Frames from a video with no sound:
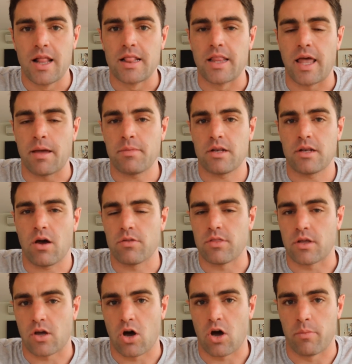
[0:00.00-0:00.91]
Let me know
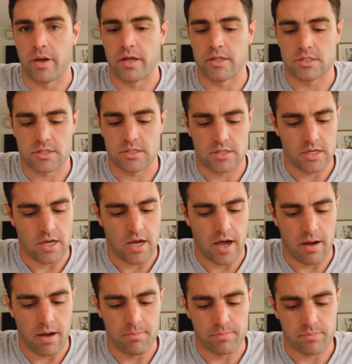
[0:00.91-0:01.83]
in the comments
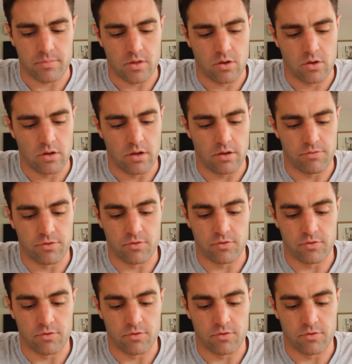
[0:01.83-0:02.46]
if